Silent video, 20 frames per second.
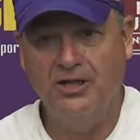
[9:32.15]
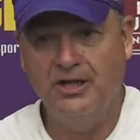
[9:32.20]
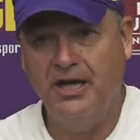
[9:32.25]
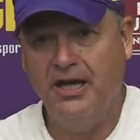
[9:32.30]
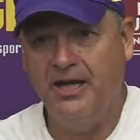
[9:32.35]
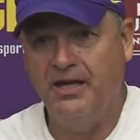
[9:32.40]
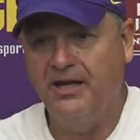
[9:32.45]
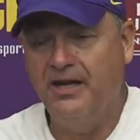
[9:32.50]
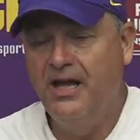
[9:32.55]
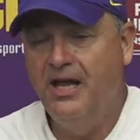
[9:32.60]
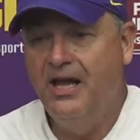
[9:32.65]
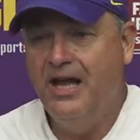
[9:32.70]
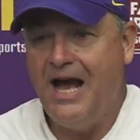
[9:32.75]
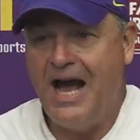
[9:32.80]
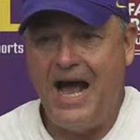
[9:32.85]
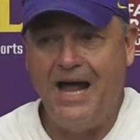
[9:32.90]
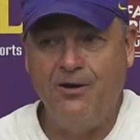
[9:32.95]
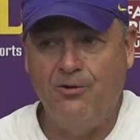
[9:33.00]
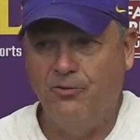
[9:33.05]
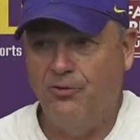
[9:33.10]
And
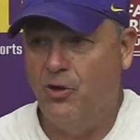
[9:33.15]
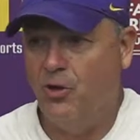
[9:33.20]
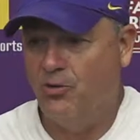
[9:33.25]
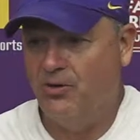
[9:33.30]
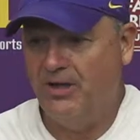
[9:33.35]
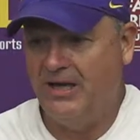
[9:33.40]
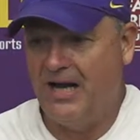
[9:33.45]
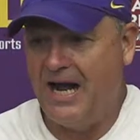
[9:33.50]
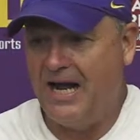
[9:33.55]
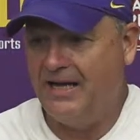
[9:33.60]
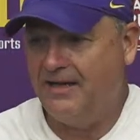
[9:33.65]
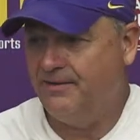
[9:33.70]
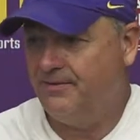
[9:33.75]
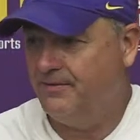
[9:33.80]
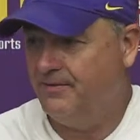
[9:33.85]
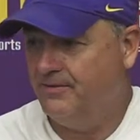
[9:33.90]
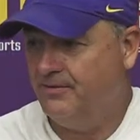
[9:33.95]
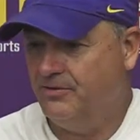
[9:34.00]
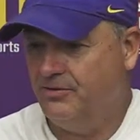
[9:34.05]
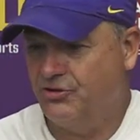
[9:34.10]
I don't know that I
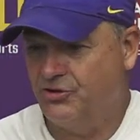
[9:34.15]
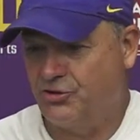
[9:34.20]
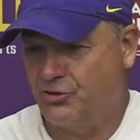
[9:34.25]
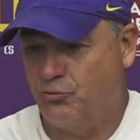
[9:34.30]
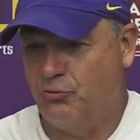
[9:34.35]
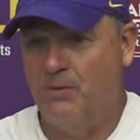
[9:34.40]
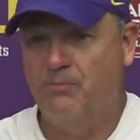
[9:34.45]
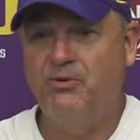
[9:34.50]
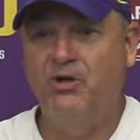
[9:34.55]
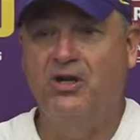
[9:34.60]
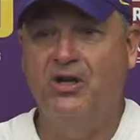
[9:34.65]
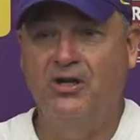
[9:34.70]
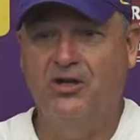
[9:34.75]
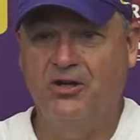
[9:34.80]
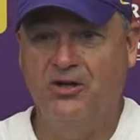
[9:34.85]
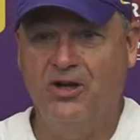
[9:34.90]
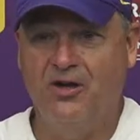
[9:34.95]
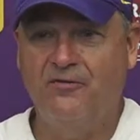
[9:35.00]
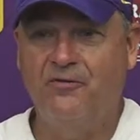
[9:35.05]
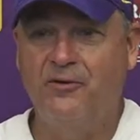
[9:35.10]
scripted it
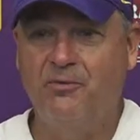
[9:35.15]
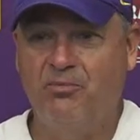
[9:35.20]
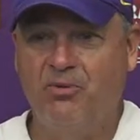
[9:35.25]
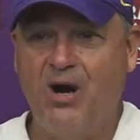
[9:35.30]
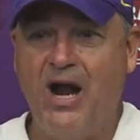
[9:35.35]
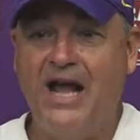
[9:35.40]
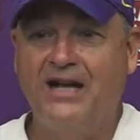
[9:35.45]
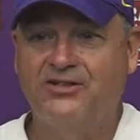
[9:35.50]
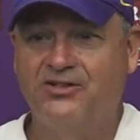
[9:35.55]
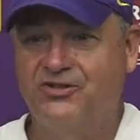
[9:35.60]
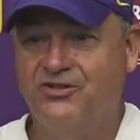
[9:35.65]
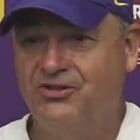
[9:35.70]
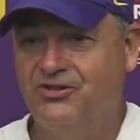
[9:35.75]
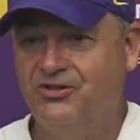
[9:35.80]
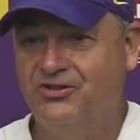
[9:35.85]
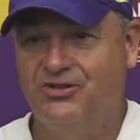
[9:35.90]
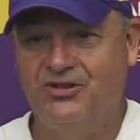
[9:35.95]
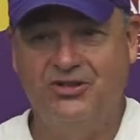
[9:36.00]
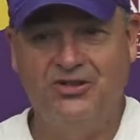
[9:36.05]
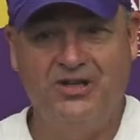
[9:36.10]
enough in
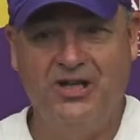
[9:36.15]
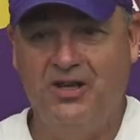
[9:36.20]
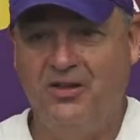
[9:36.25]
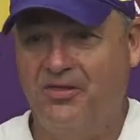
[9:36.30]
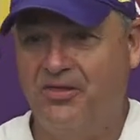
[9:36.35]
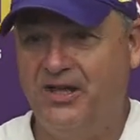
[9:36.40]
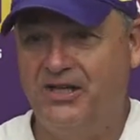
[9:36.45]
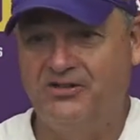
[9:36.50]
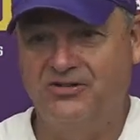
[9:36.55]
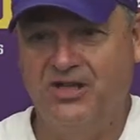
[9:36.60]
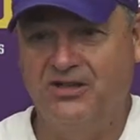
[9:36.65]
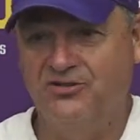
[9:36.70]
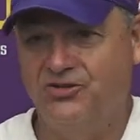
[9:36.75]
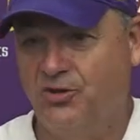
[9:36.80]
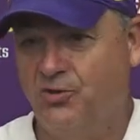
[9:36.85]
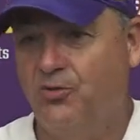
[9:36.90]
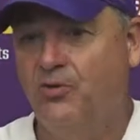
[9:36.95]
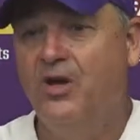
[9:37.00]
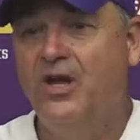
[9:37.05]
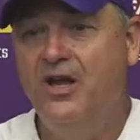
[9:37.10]
practices and, and things like
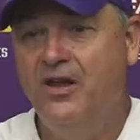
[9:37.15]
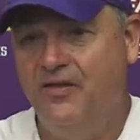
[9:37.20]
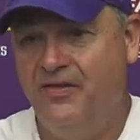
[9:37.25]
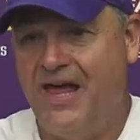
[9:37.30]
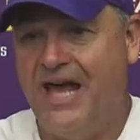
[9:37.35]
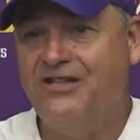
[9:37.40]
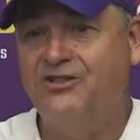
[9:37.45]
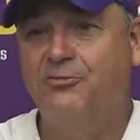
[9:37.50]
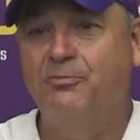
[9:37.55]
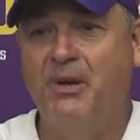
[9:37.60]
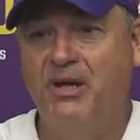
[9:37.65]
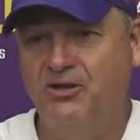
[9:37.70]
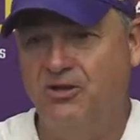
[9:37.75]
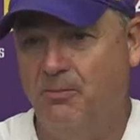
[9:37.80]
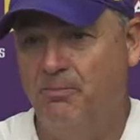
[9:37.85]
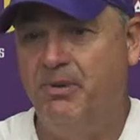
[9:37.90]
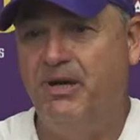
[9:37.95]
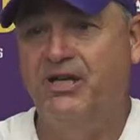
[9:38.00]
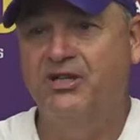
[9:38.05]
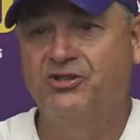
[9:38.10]
so that's been the
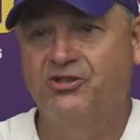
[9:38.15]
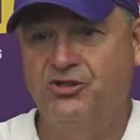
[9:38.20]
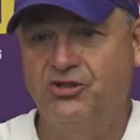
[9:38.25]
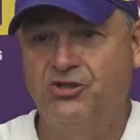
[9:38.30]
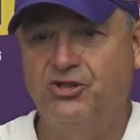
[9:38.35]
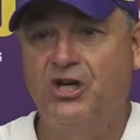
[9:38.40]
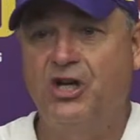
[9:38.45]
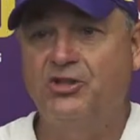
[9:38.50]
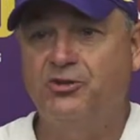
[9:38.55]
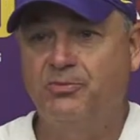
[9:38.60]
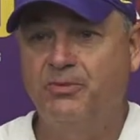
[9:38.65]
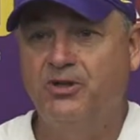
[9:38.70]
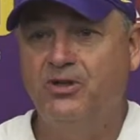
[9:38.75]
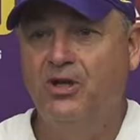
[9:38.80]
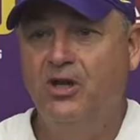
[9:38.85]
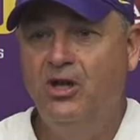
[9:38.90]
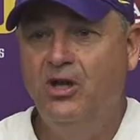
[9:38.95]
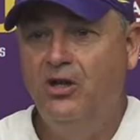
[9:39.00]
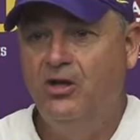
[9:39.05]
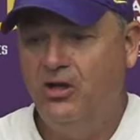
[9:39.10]
biggest adjustment
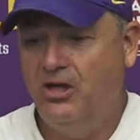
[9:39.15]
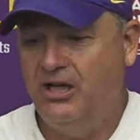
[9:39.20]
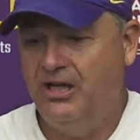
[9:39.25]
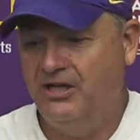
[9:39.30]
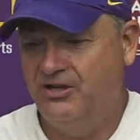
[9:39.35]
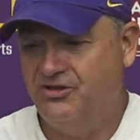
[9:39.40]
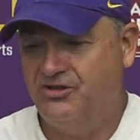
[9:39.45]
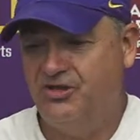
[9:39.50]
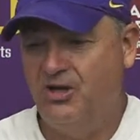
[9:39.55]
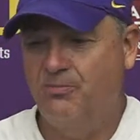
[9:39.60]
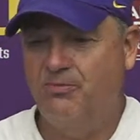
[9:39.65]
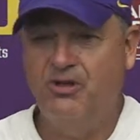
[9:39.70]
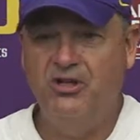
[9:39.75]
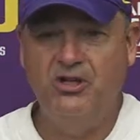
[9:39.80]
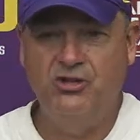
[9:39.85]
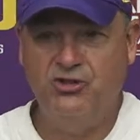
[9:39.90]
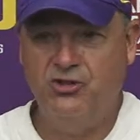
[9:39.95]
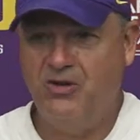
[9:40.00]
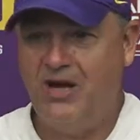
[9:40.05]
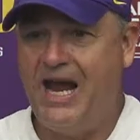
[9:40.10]
it's something
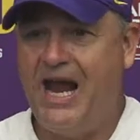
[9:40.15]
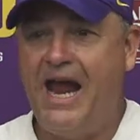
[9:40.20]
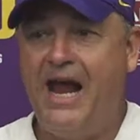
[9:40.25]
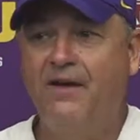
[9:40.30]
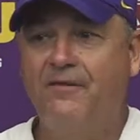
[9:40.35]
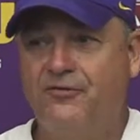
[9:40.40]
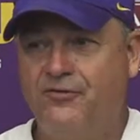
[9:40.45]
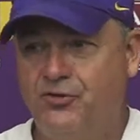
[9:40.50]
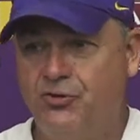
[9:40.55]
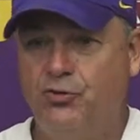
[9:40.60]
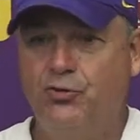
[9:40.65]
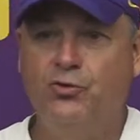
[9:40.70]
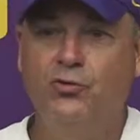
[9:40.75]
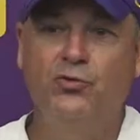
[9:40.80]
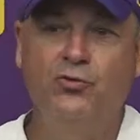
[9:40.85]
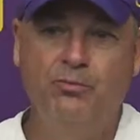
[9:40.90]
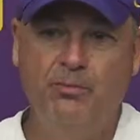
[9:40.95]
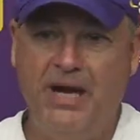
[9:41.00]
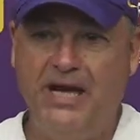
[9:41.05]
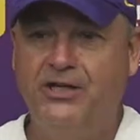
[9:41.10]
that you have
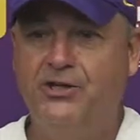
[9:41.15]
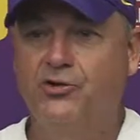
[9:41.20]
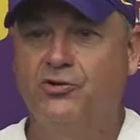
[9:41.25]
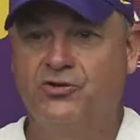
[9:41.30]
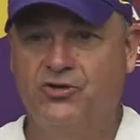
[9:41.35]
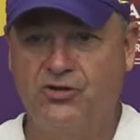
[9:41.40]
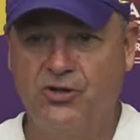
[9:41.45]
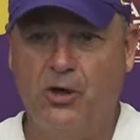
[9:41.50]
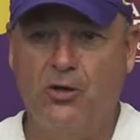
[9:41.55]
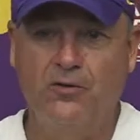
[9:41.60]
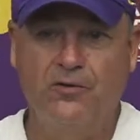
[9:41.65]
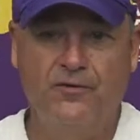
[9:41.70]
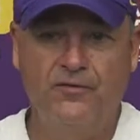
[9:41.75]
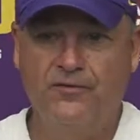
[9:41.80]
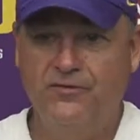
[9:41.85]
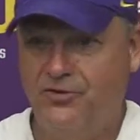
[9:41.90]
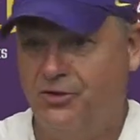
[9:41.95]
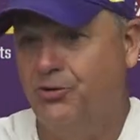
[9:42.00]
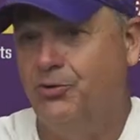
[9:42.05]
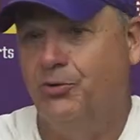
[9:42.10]
to make yourself
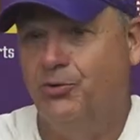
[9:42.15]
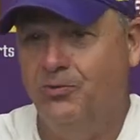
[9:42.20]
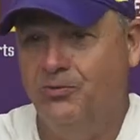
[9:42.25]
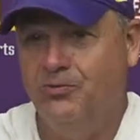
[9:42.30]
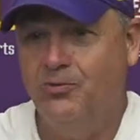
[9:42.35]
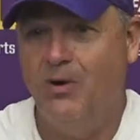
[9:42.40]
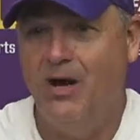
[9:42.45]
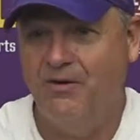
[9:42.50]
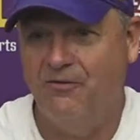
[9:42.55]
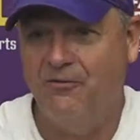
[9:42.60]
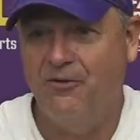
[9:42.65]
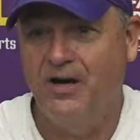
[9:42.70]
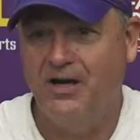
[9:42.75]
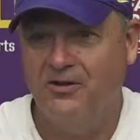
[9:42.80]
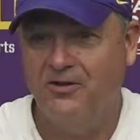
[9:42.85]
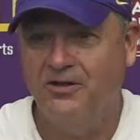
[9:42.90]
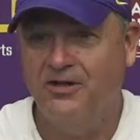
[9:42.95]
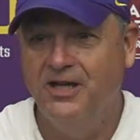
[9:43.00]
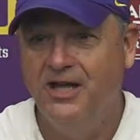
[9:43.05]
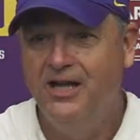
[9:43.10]
do quite
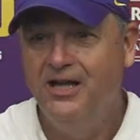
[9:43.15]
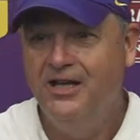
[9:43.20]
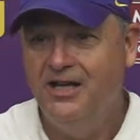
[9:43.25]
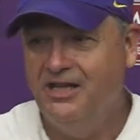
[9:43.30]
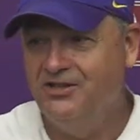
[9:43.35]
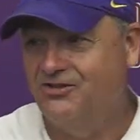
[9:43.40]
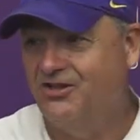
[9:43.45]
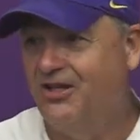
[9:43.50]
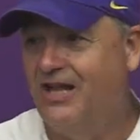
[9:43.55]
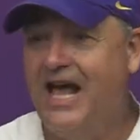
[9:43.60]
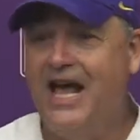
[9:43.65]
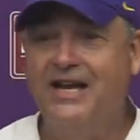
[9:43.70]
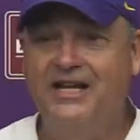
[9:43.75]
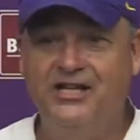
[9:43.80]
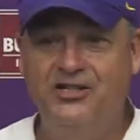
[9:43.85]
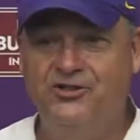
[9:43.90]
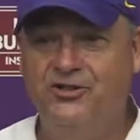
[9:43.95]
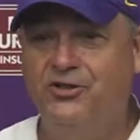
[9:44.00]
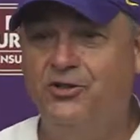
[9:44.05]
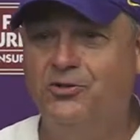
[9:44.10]
frankly it's a lot
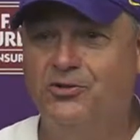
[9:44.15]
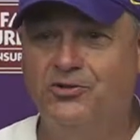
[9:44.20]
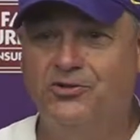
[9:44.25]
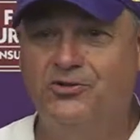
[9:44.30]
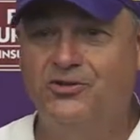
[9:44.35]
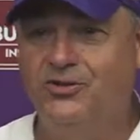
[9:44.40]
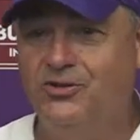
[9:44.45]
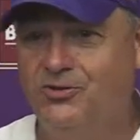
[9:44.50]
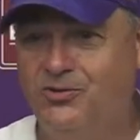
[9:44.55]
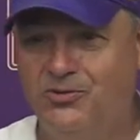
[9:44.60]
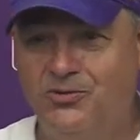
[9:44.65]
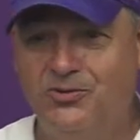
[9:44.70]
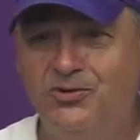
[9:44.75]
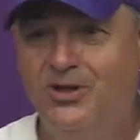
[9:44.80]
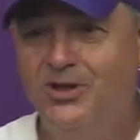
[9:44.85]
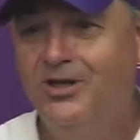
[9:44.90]
easier to